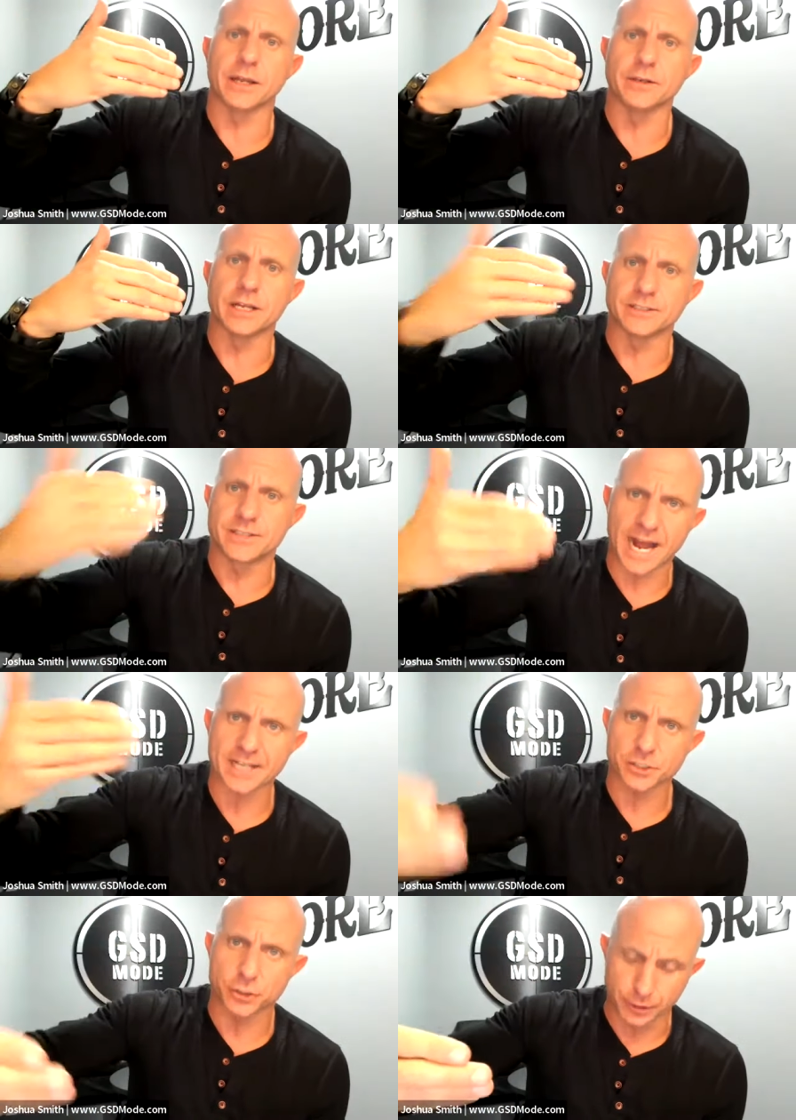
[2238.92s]
and and
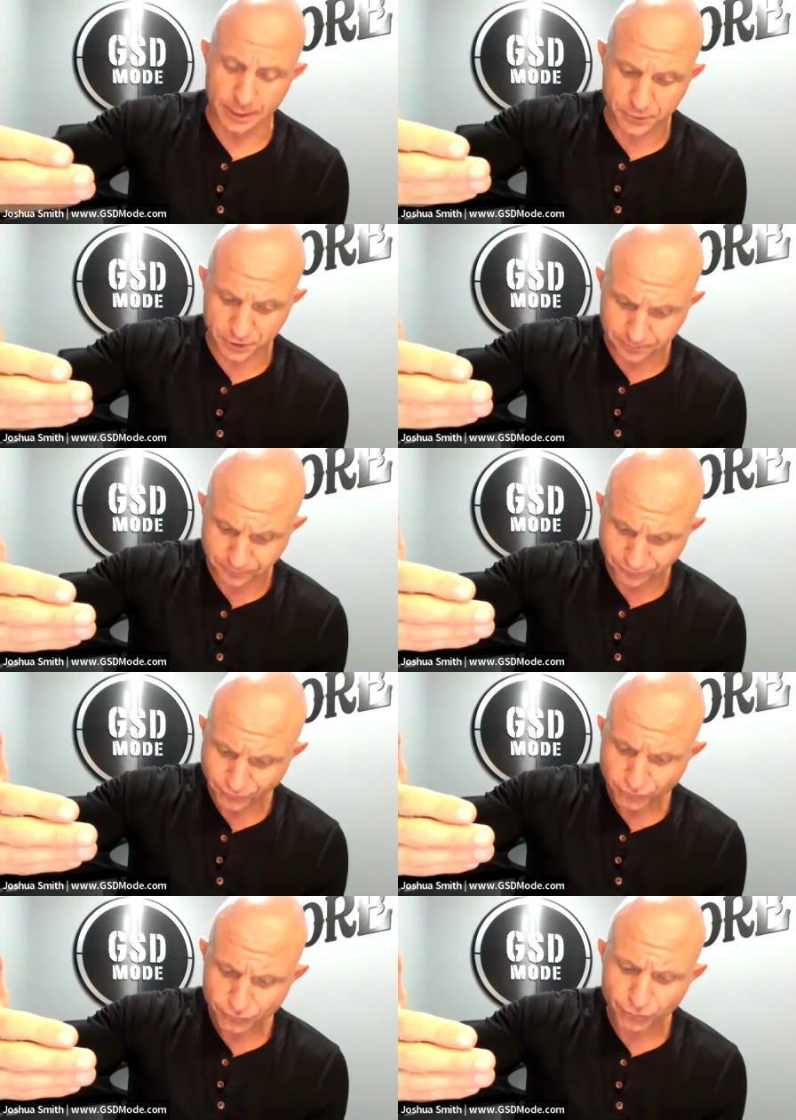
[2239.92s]
task drips
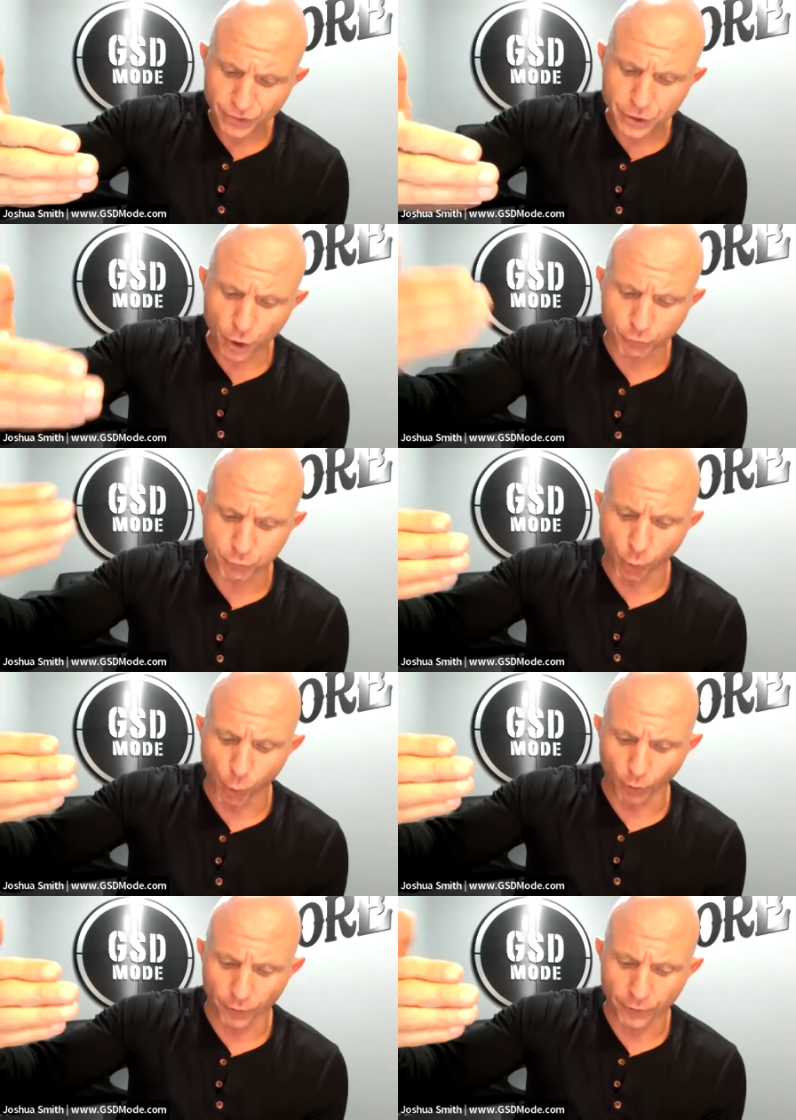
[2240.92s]
you know,
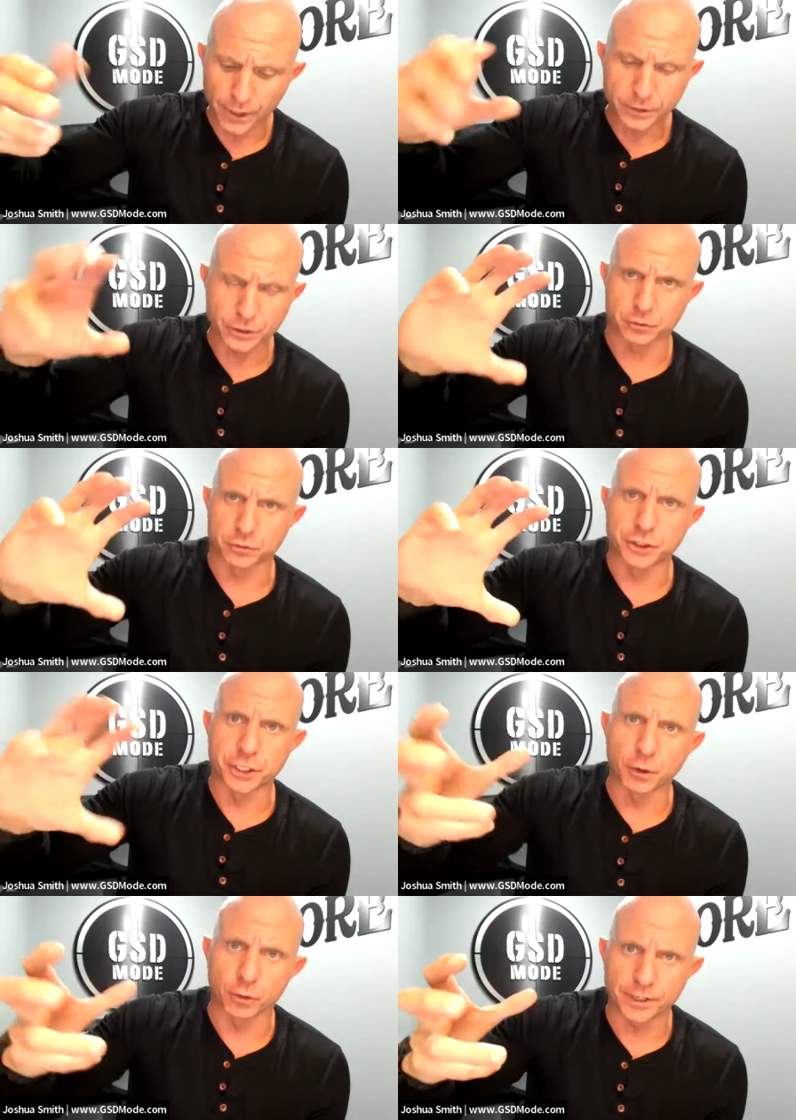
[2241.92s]
for just
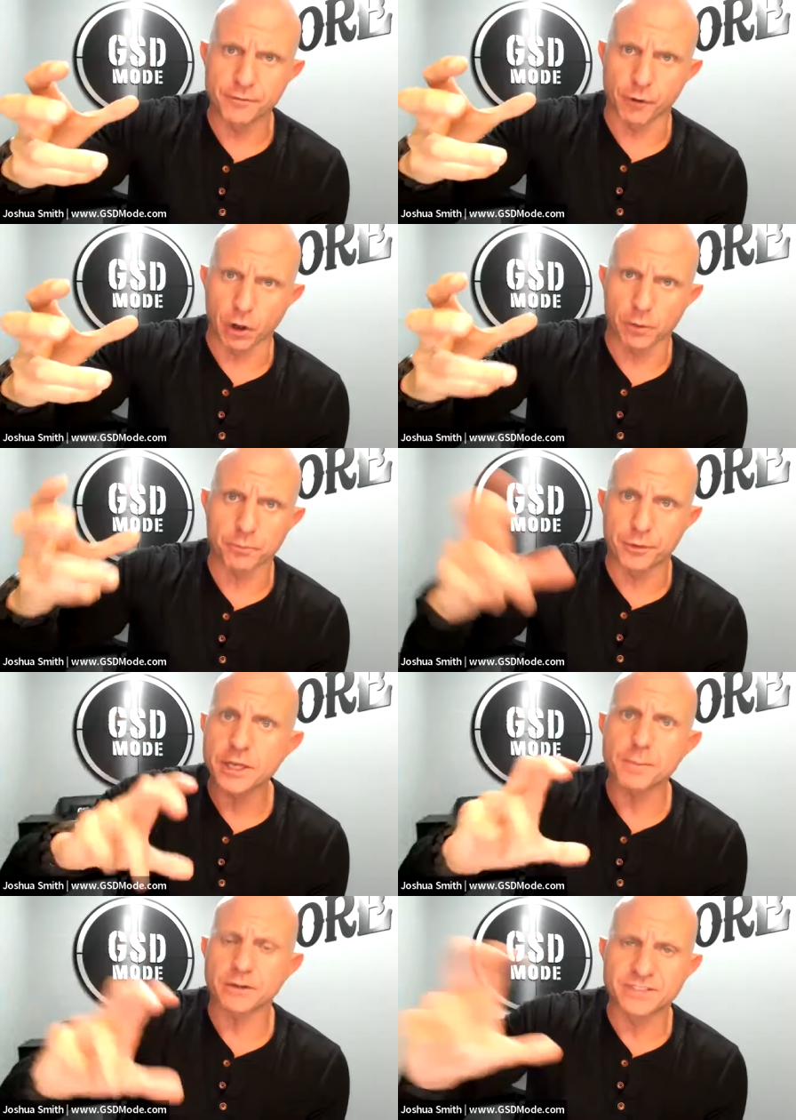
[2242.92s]
general lead follow up.
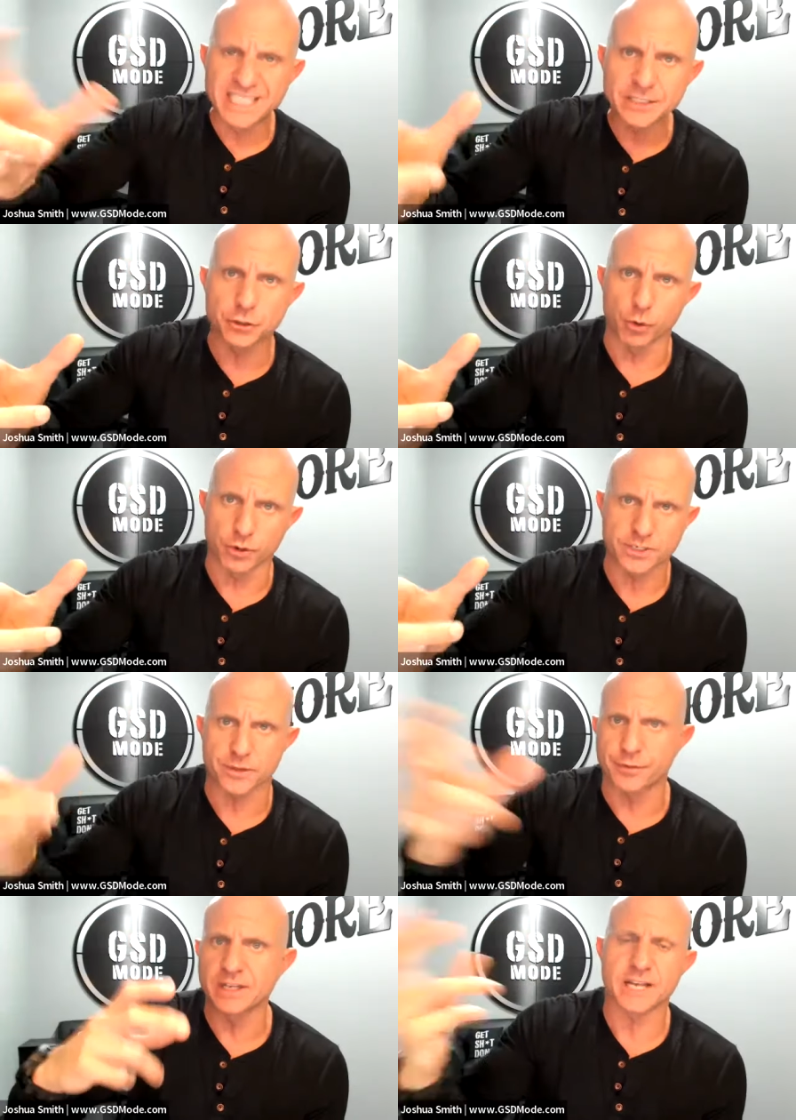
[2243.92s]
Think about detours
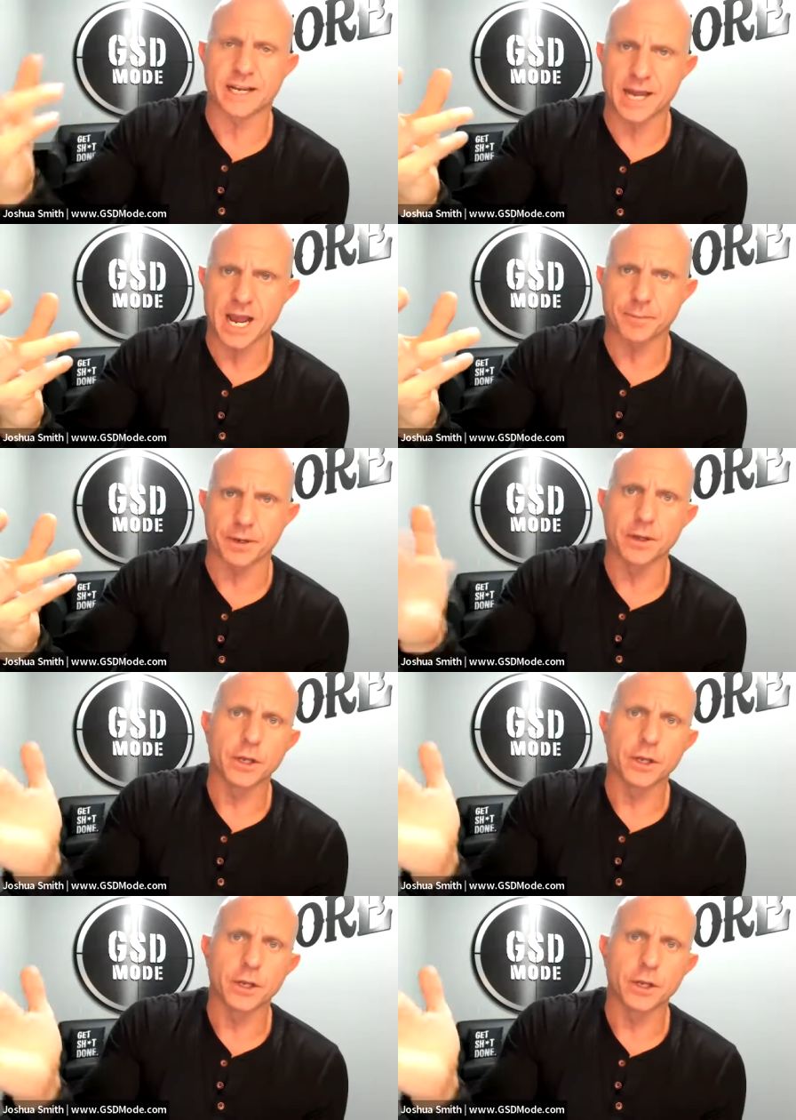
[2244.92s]
and things that can happen.